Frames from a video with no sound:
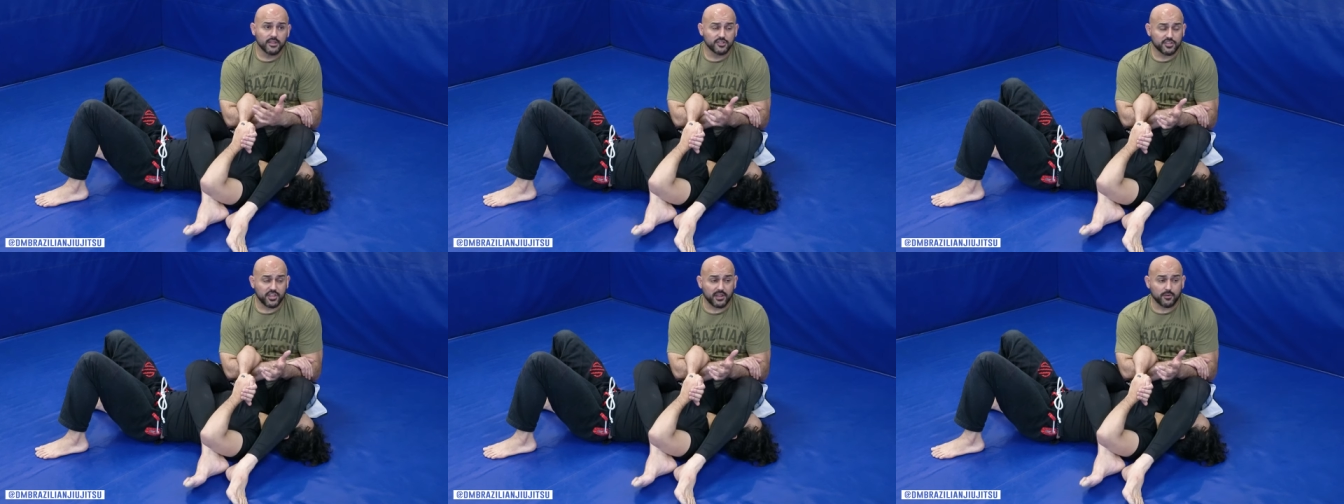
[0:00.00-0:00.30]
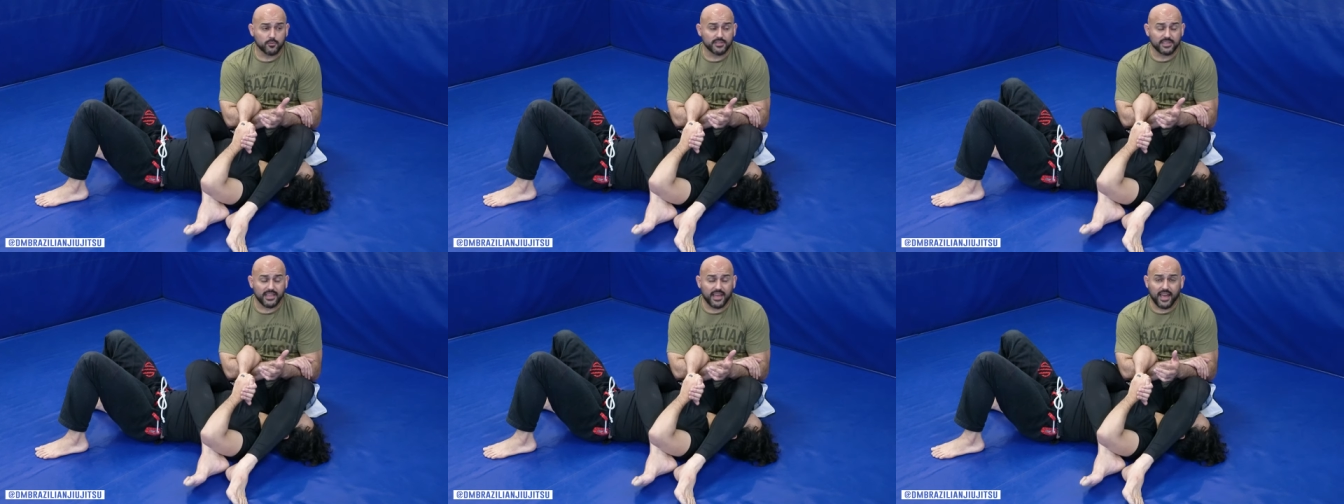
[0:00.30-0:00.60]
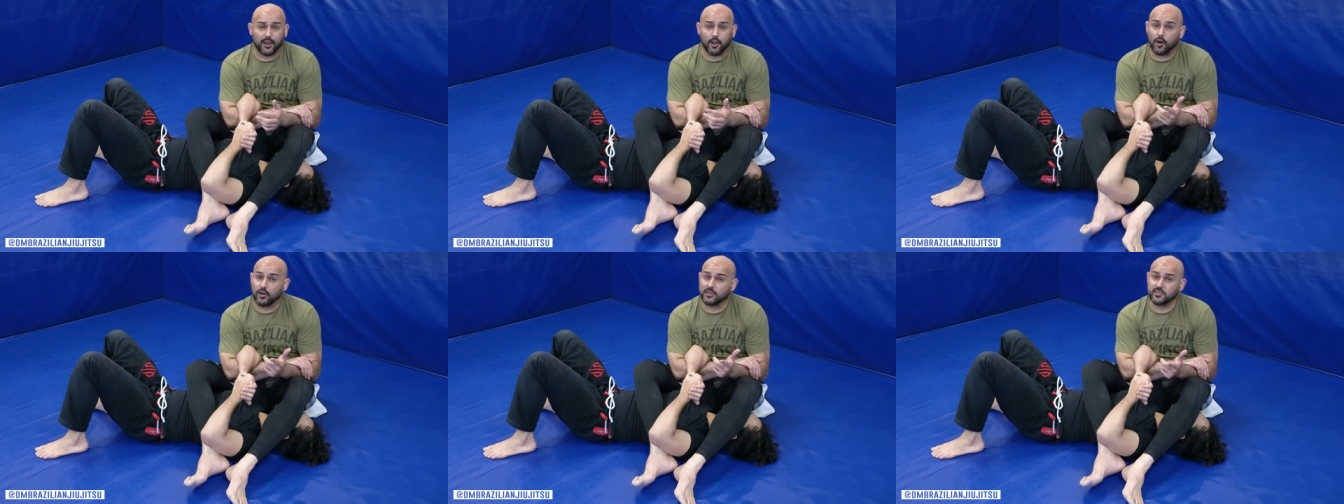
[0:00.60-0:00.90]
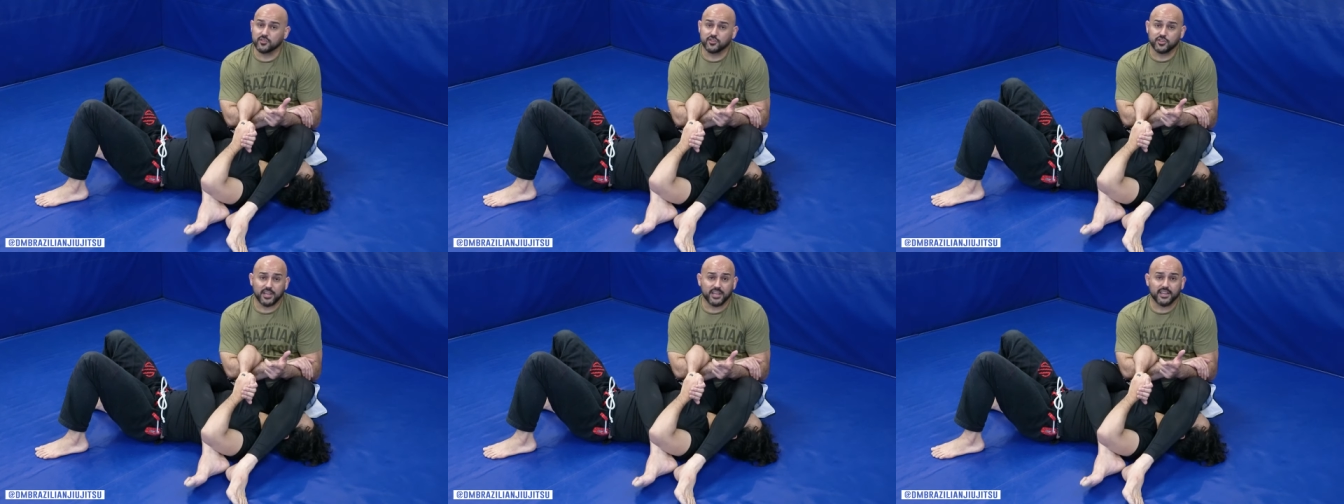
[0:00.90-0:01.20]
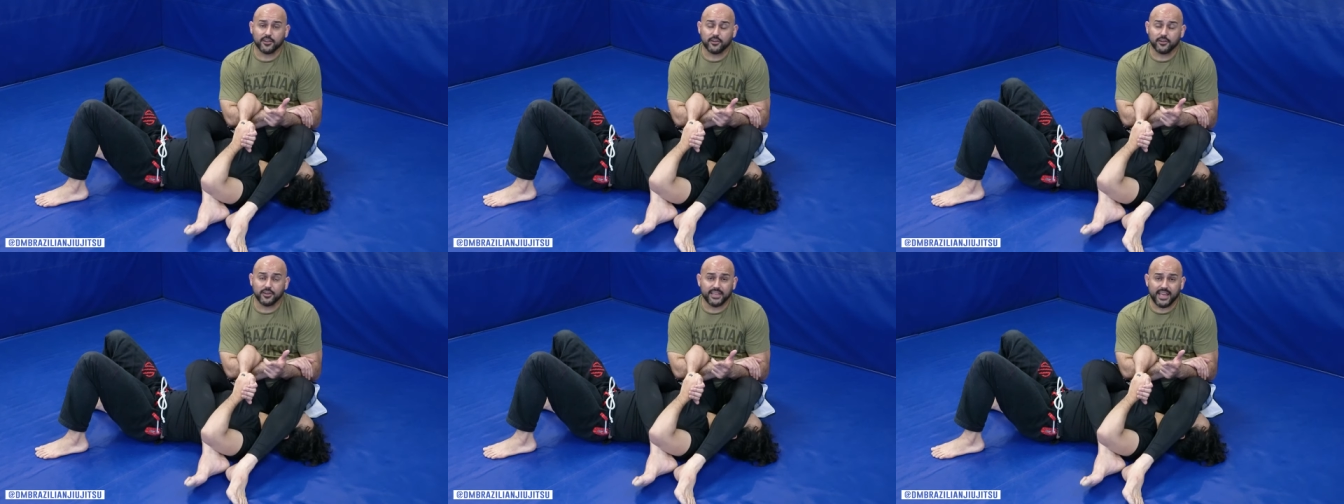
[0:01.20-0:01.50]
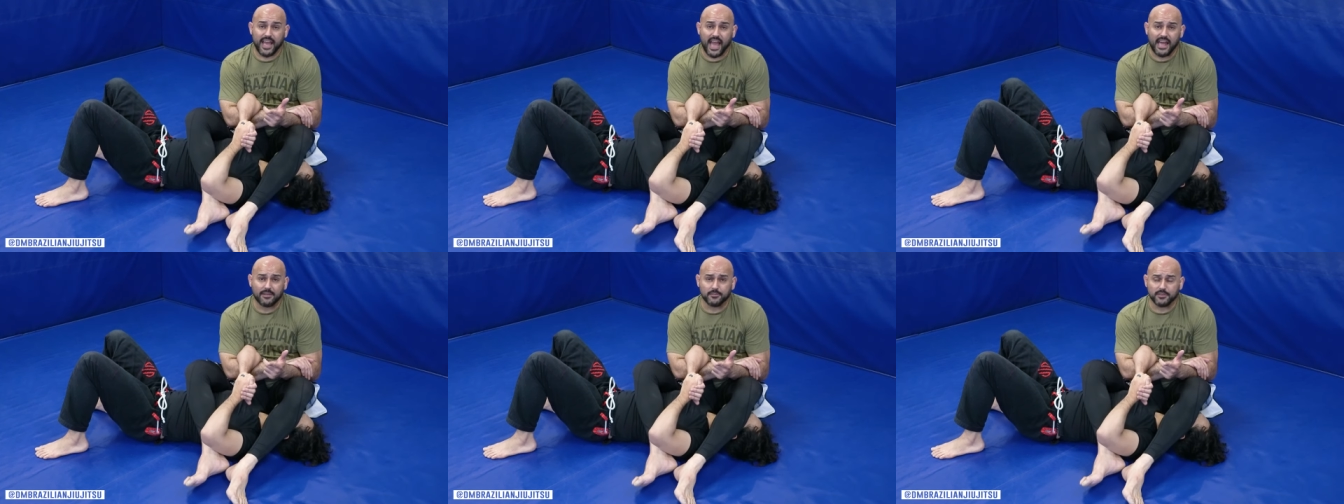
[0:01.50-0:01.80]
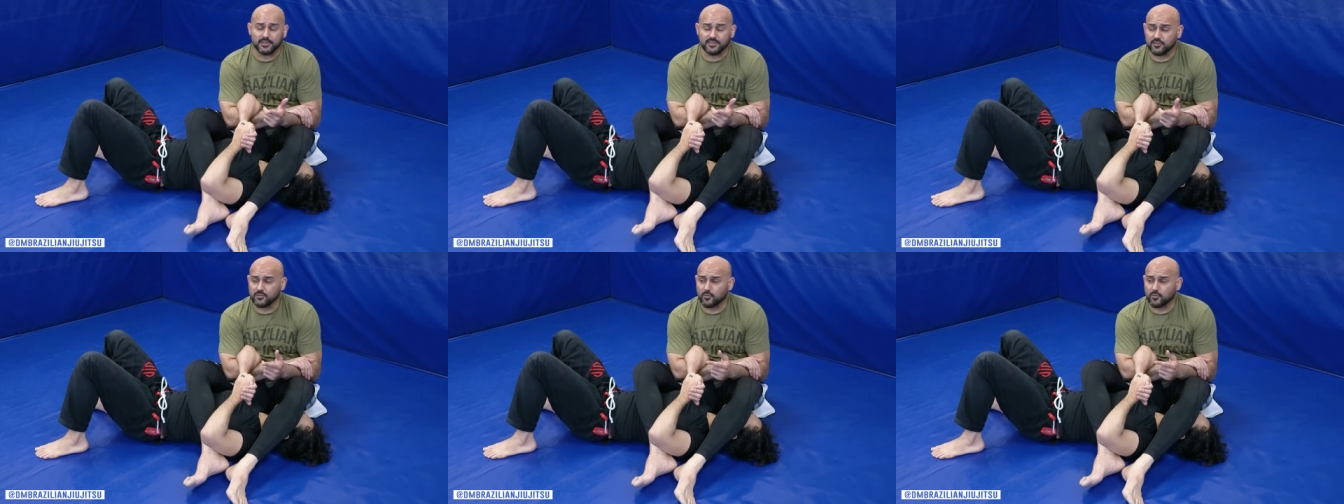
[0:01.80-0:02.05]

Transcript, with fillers: check with that. Also, check at your academies.